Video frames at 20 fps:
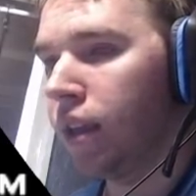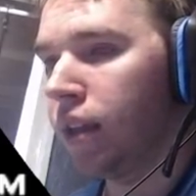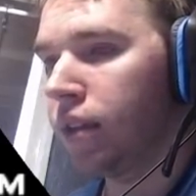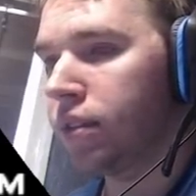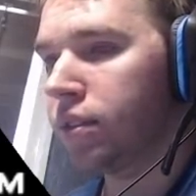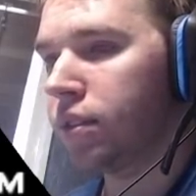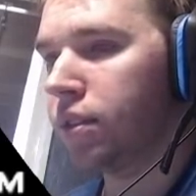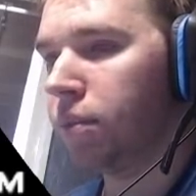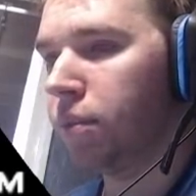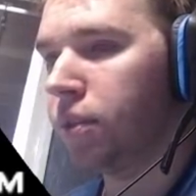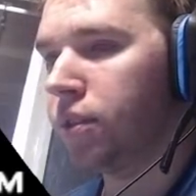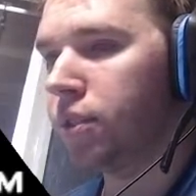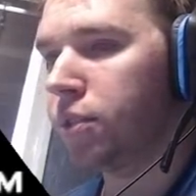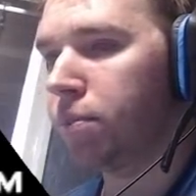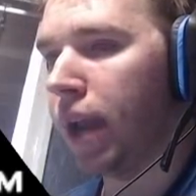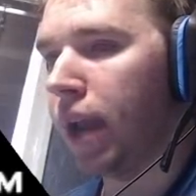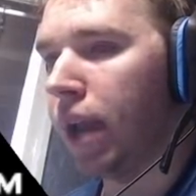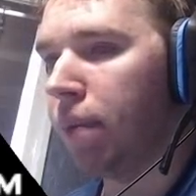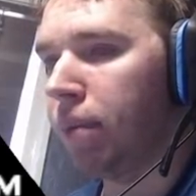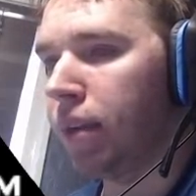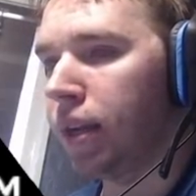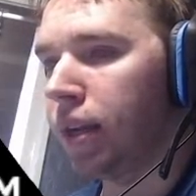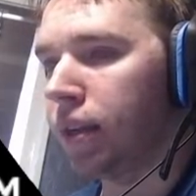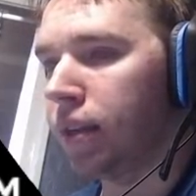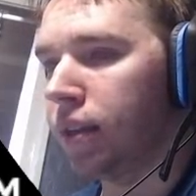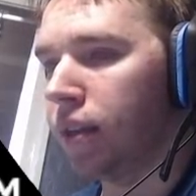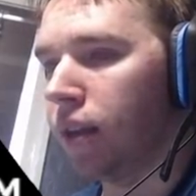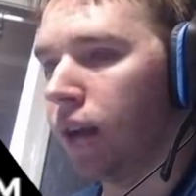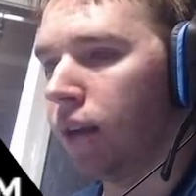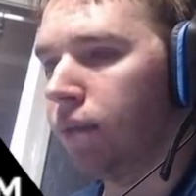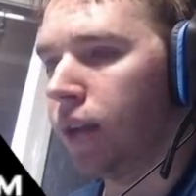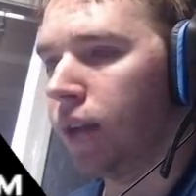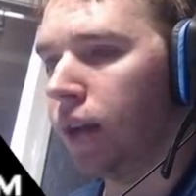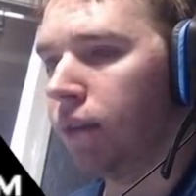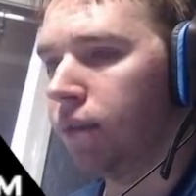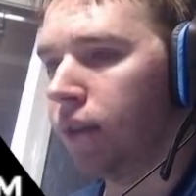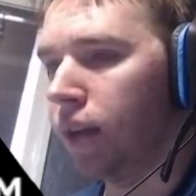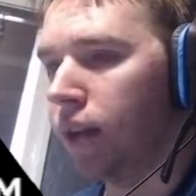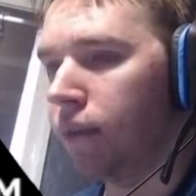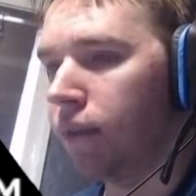Someone's spamming love,
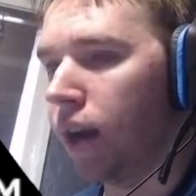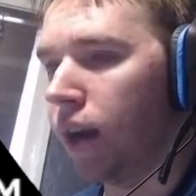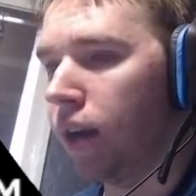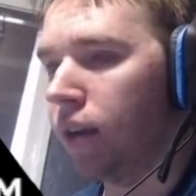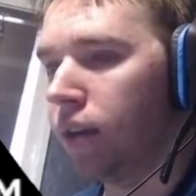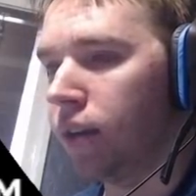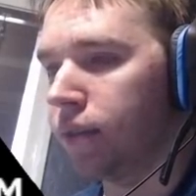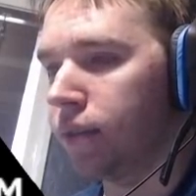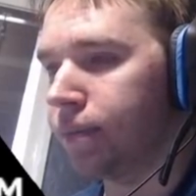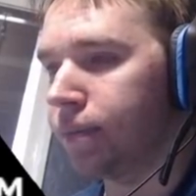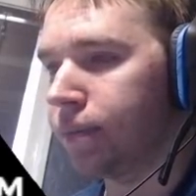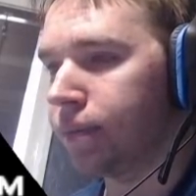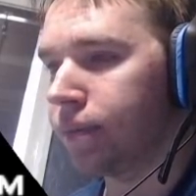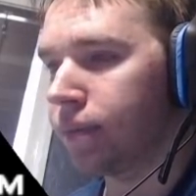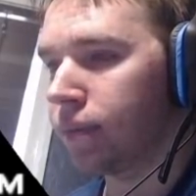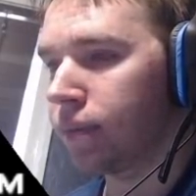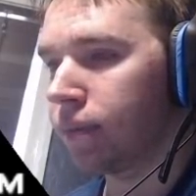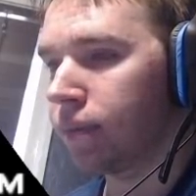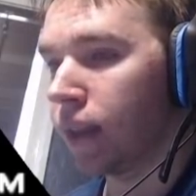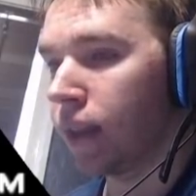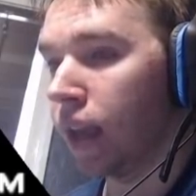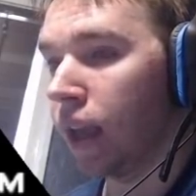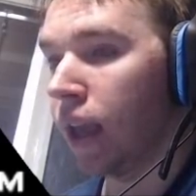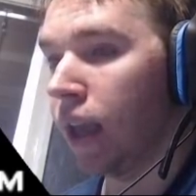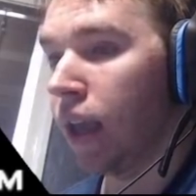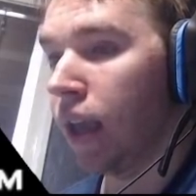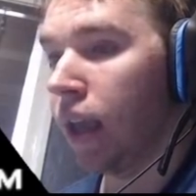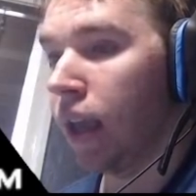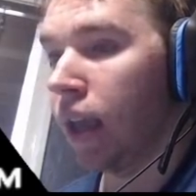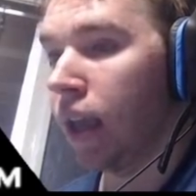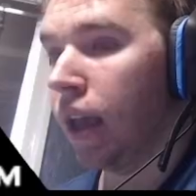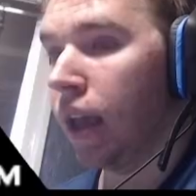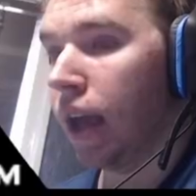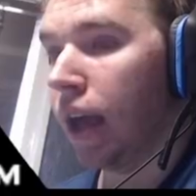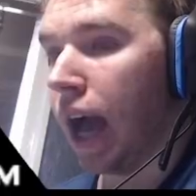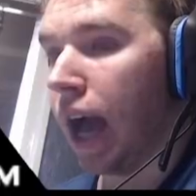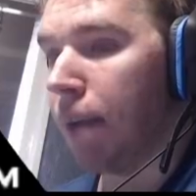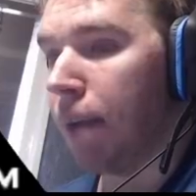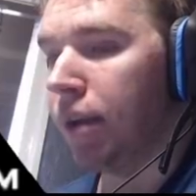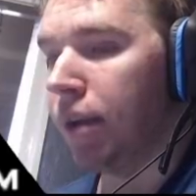love, love. I don't know.
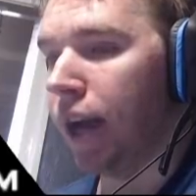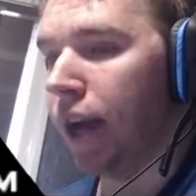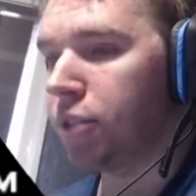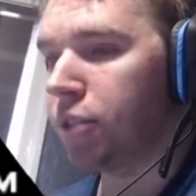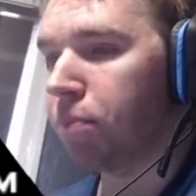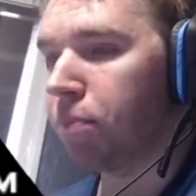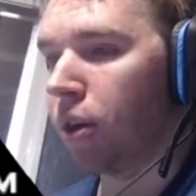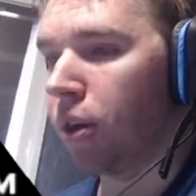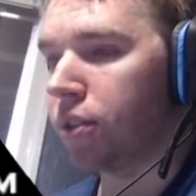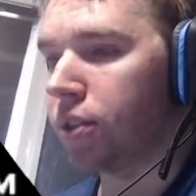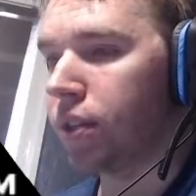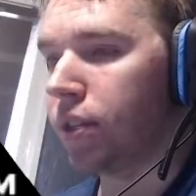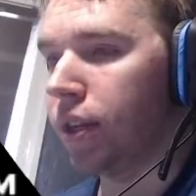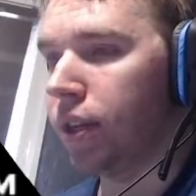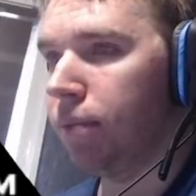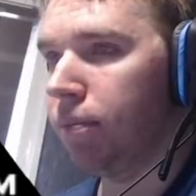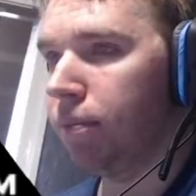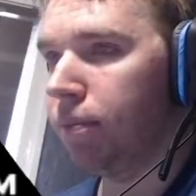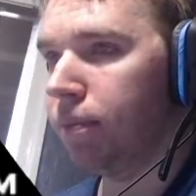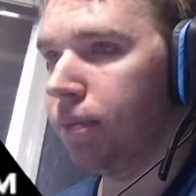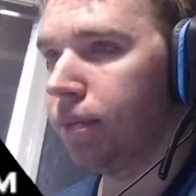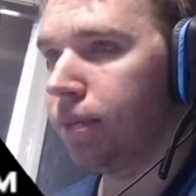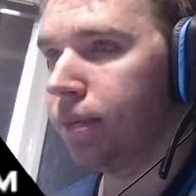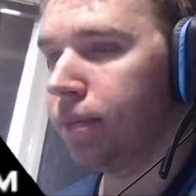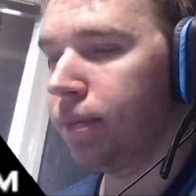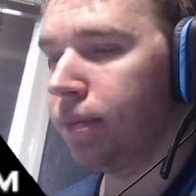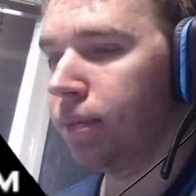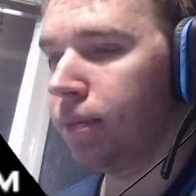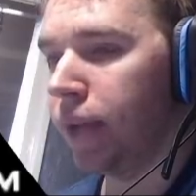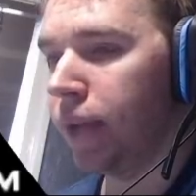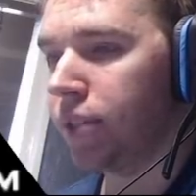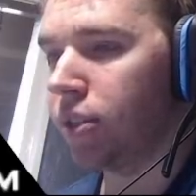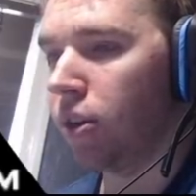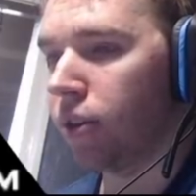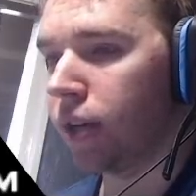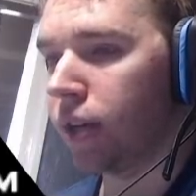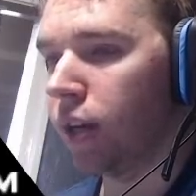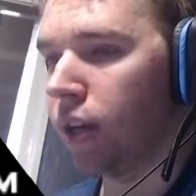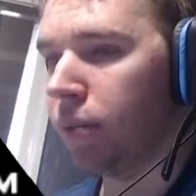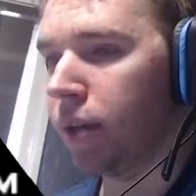I'm a nice person. Please
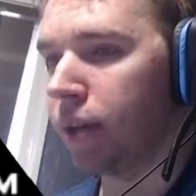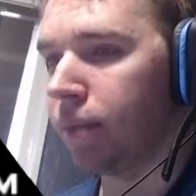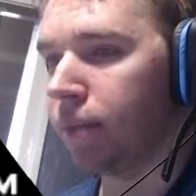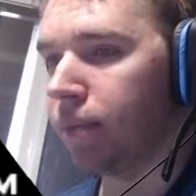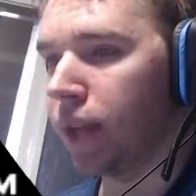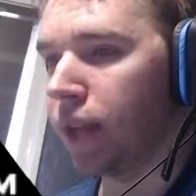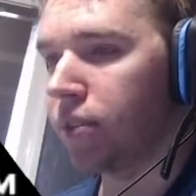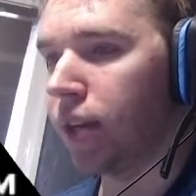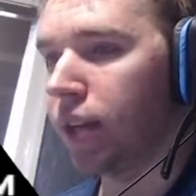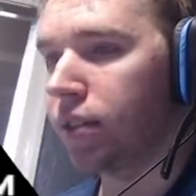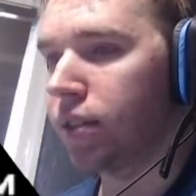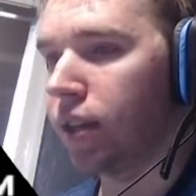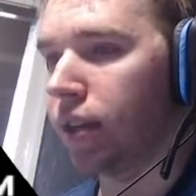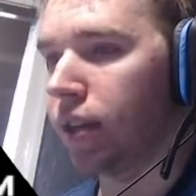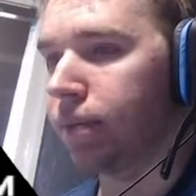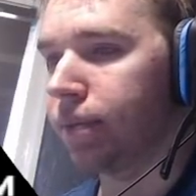don't kill me. That's what I say.